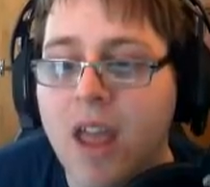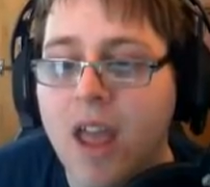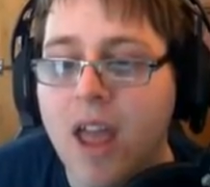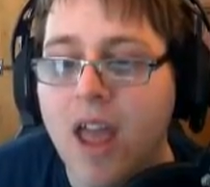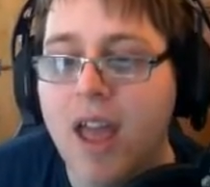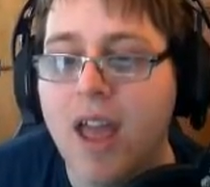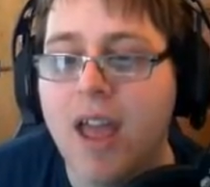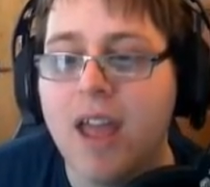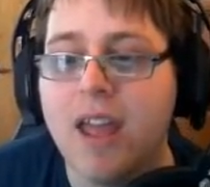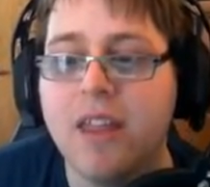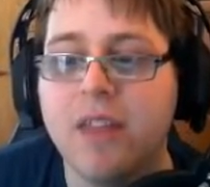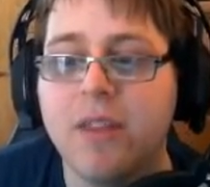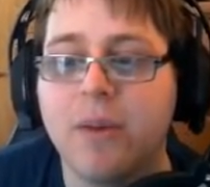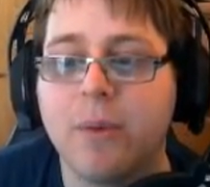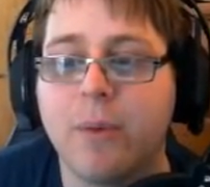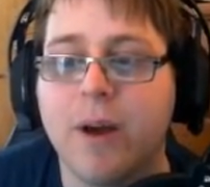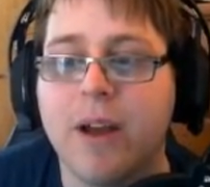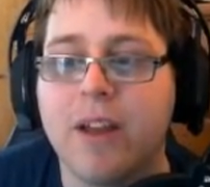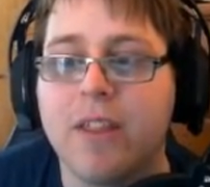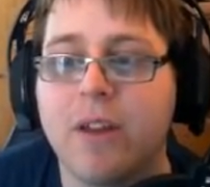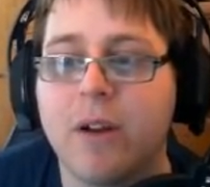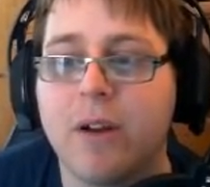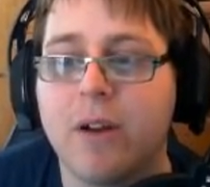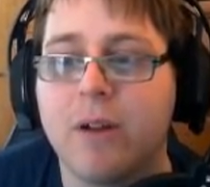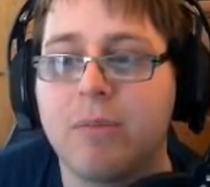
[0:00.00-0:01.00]
Either
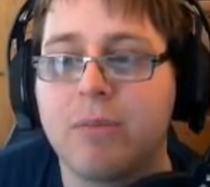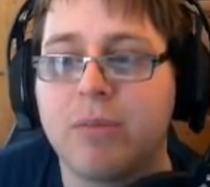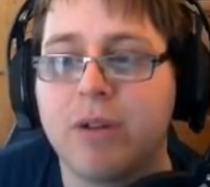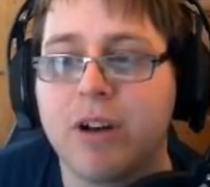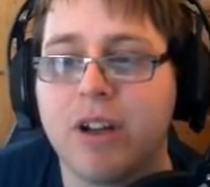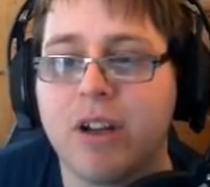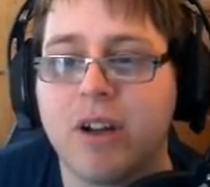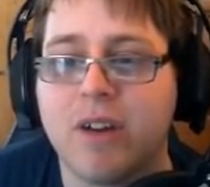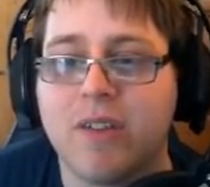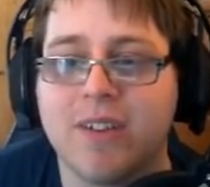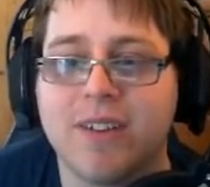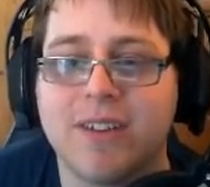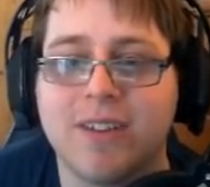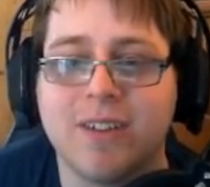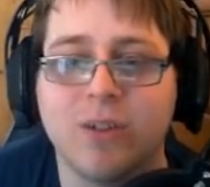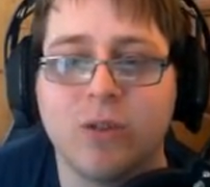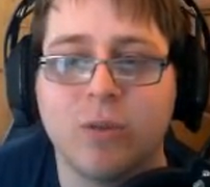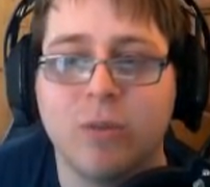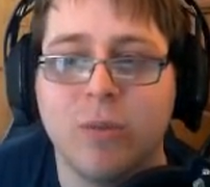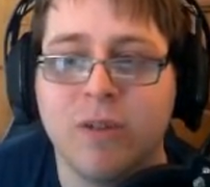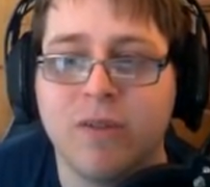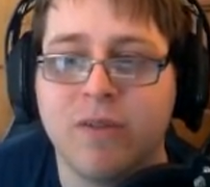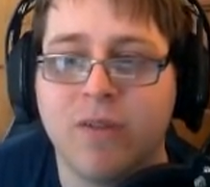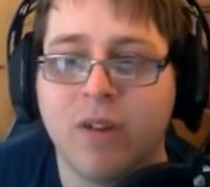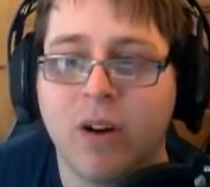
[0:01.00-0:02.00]
way, though, pretty obvious this
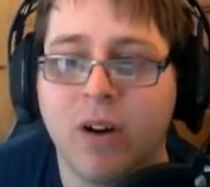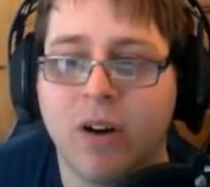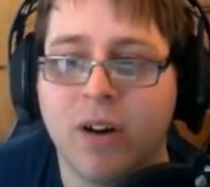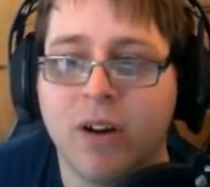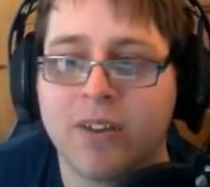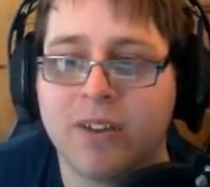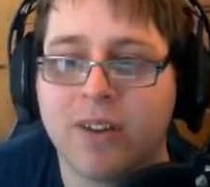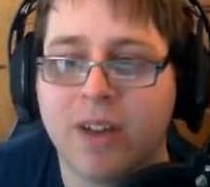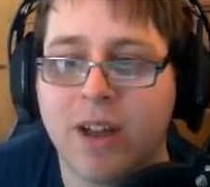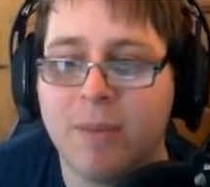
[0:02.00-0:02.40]
will be forest.